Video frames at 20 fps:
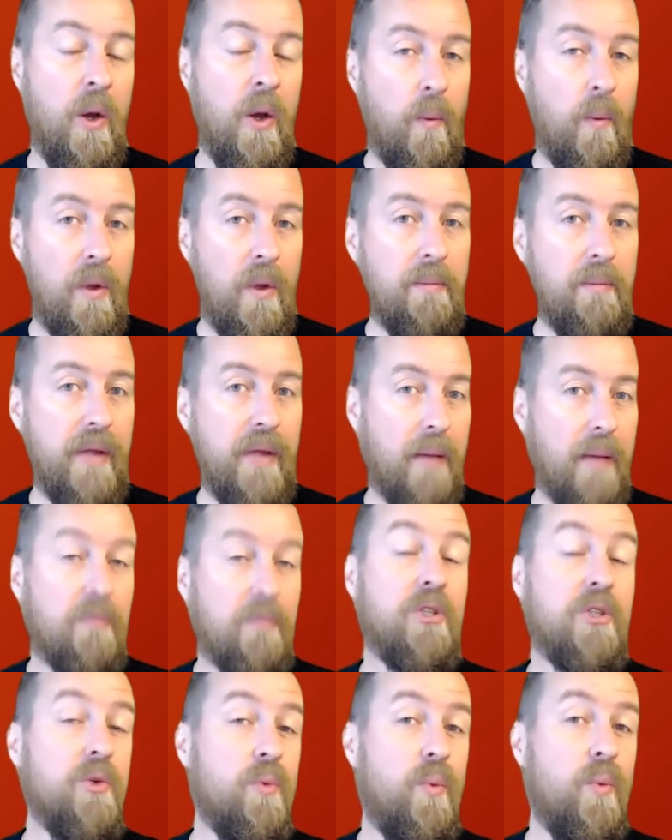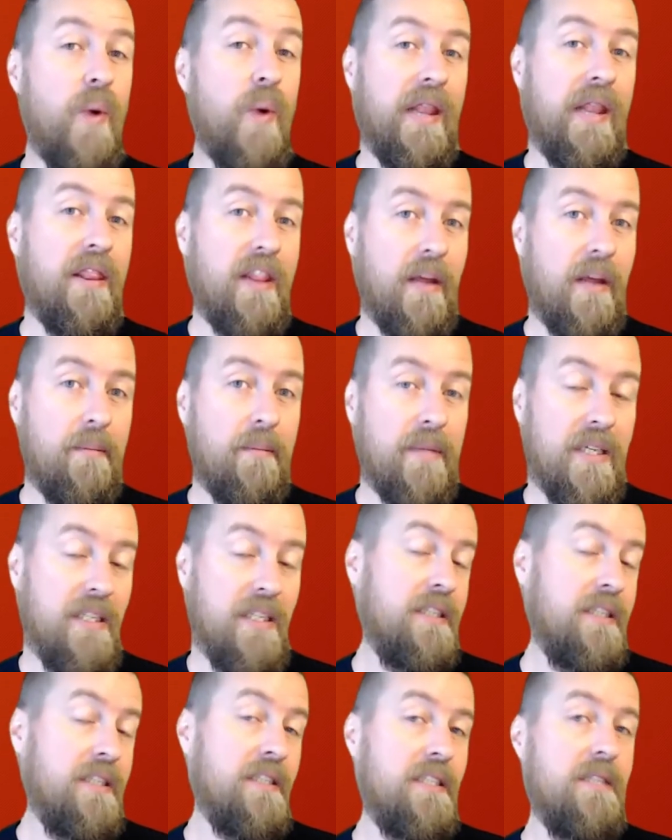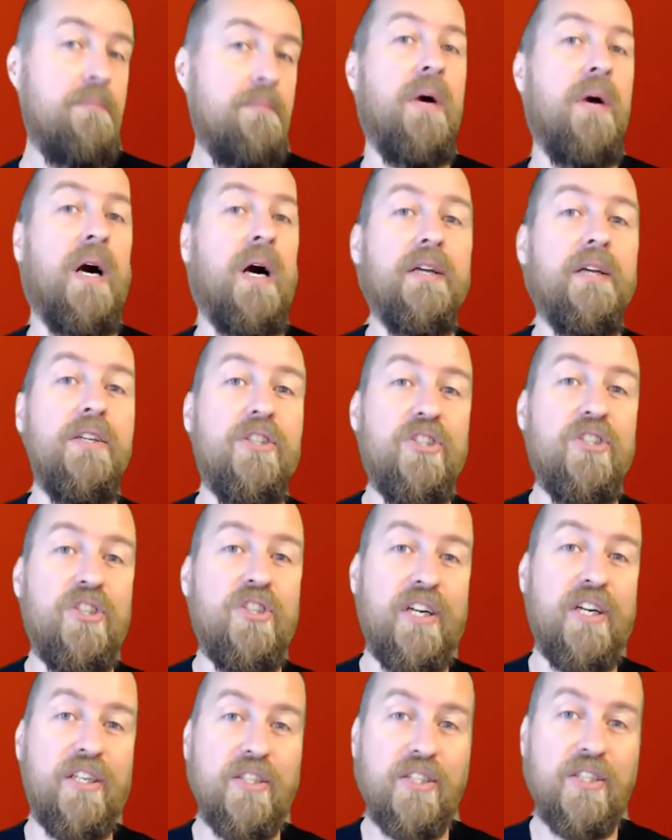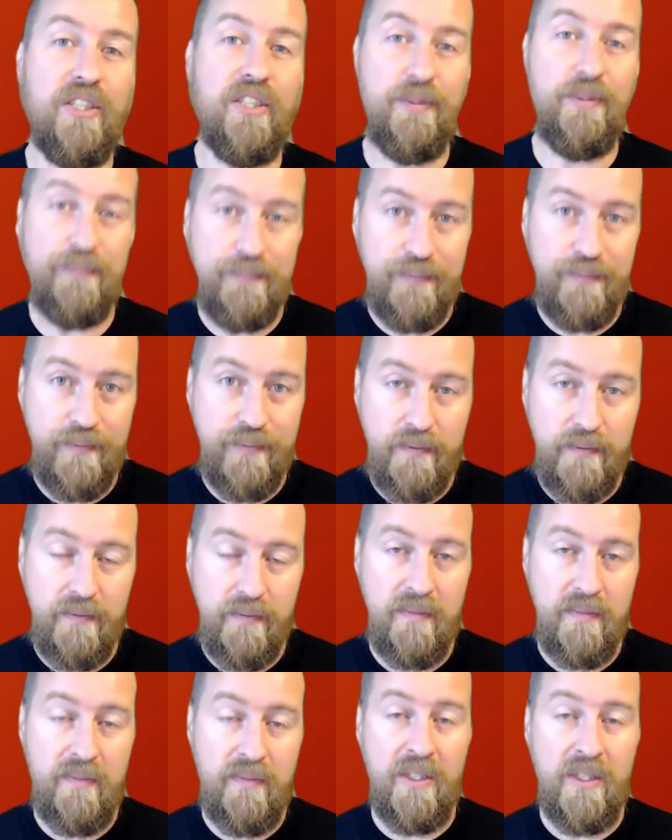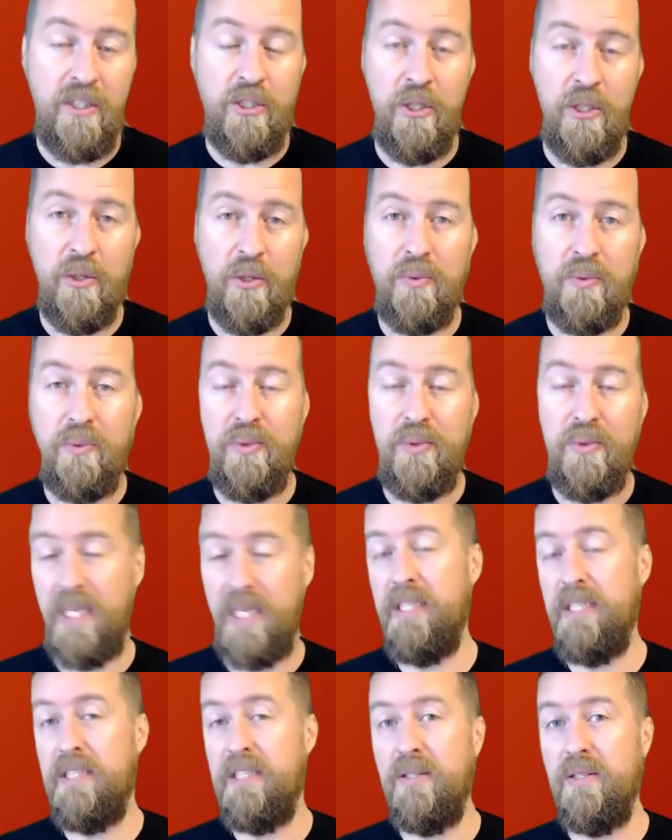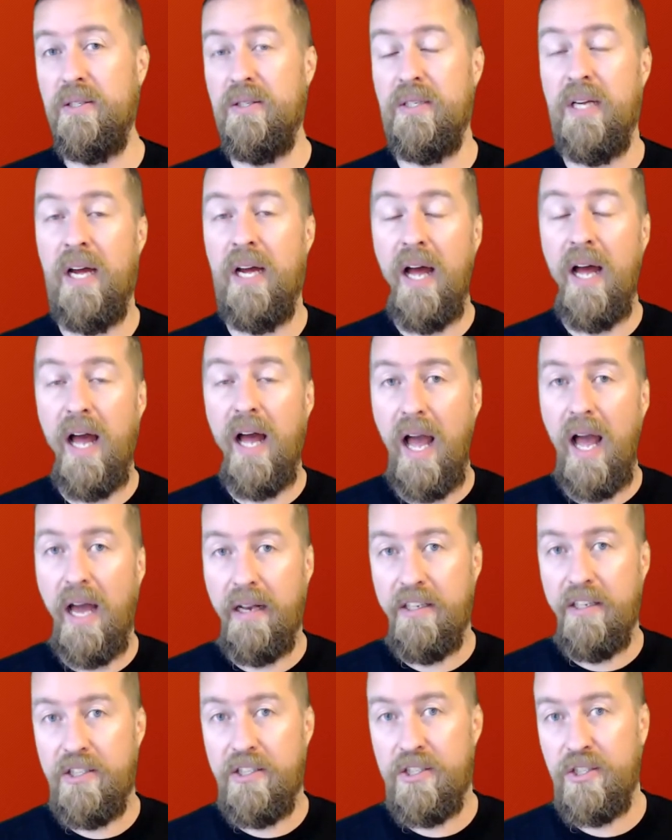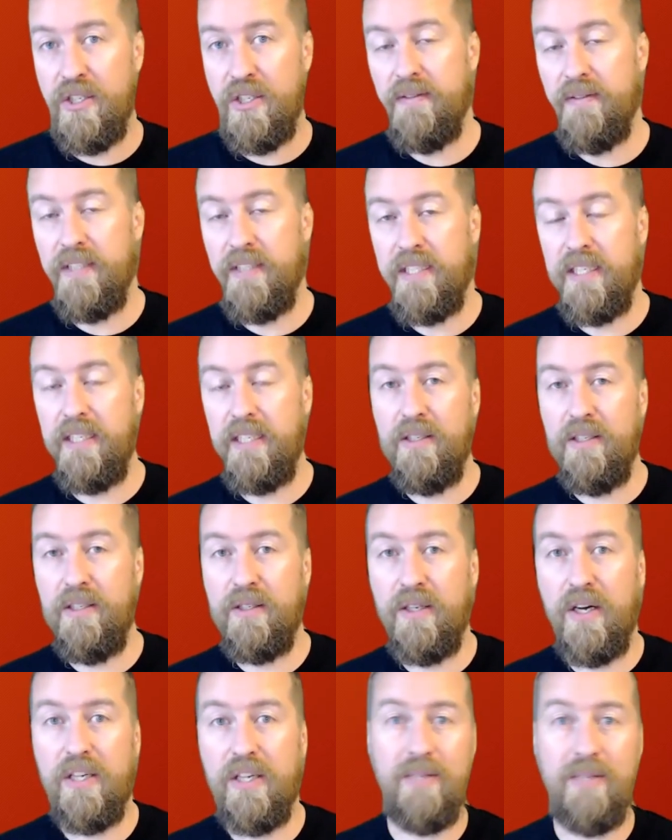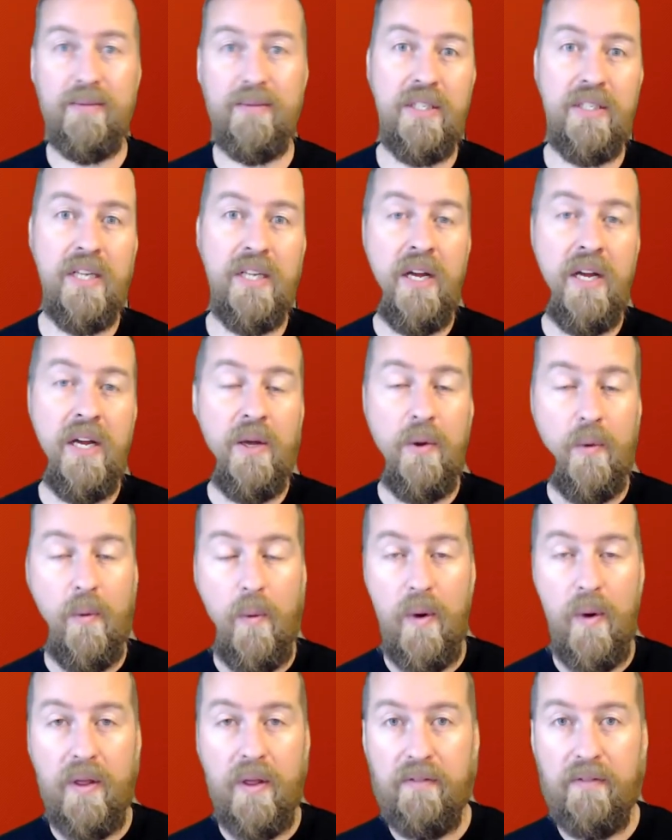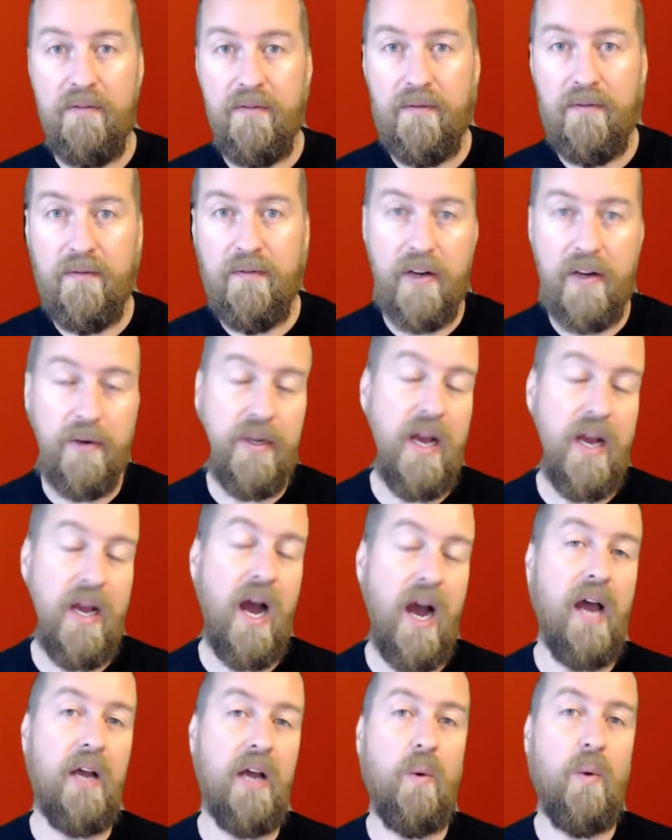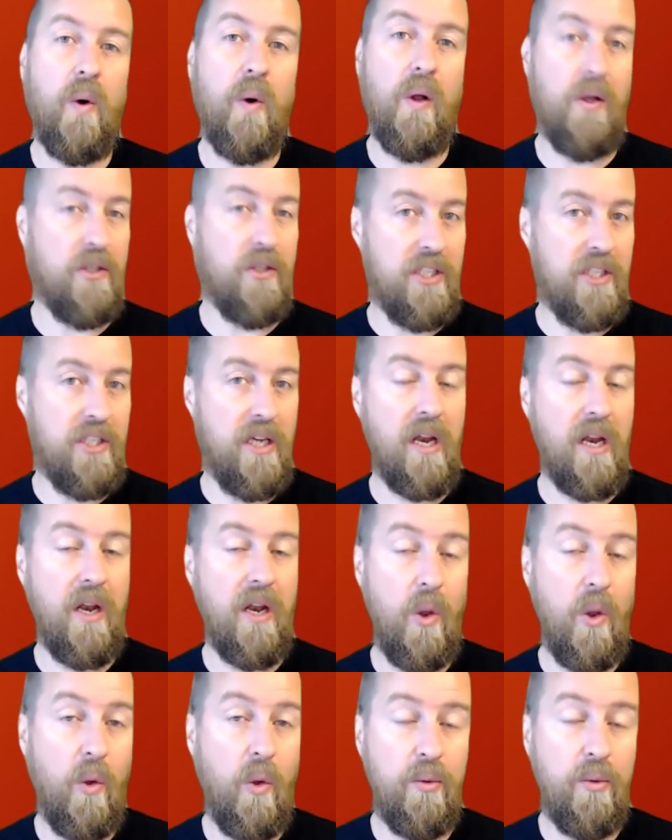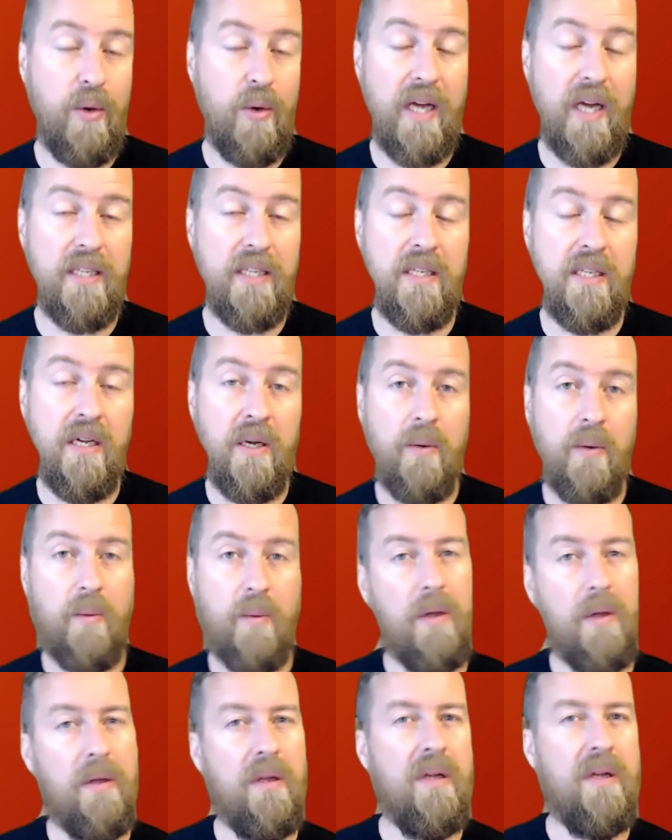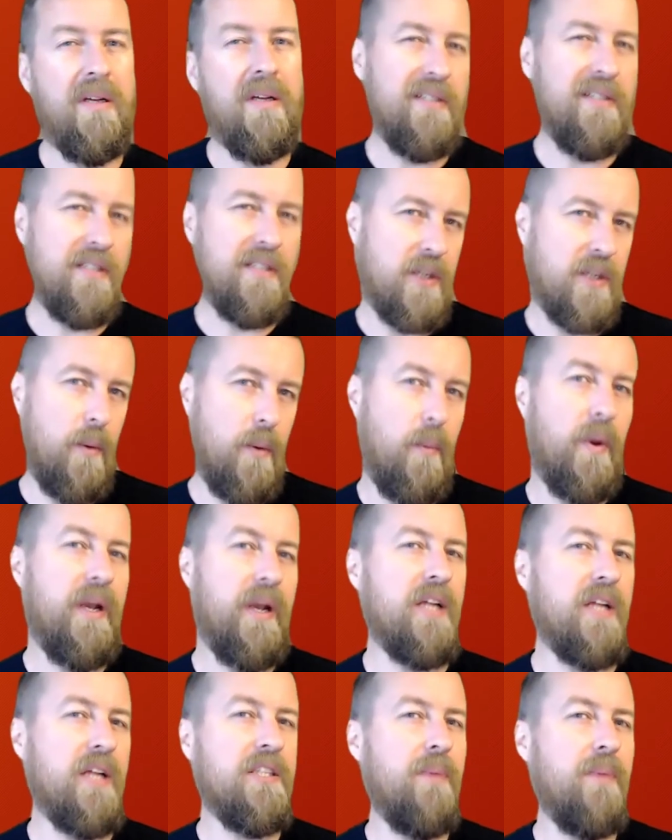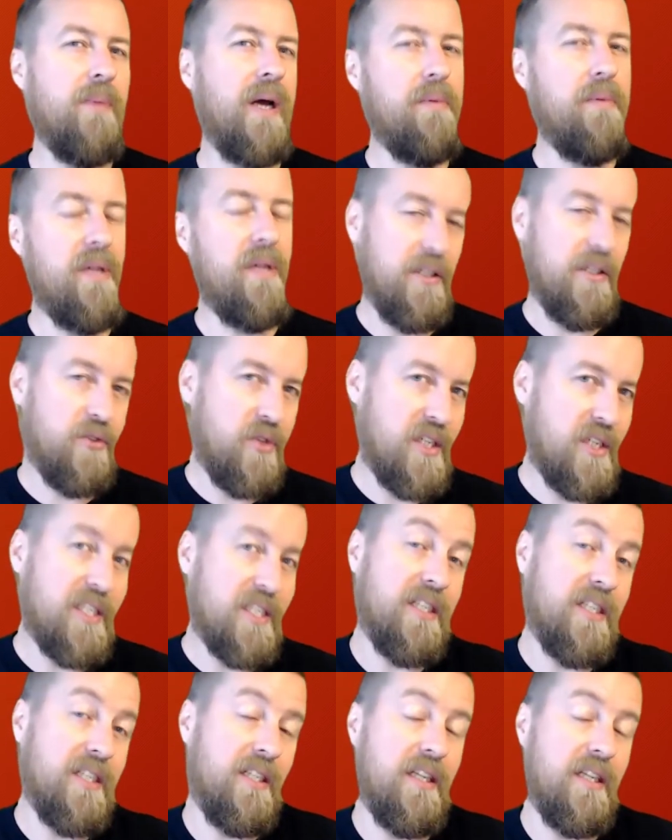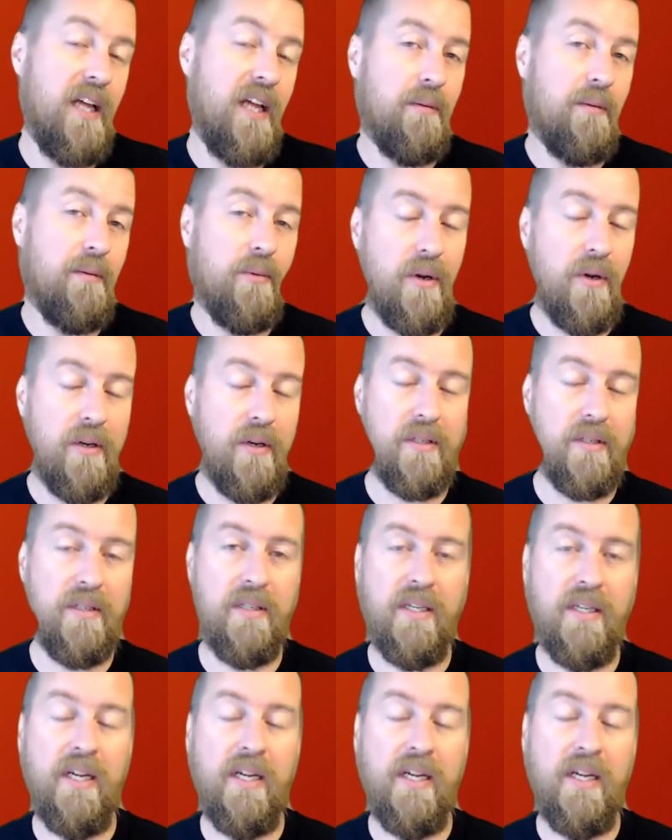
will be able to win them easy market shares. You're really good at servicing your customers with very high quality at a low price. Well, someone else might be interested in that product.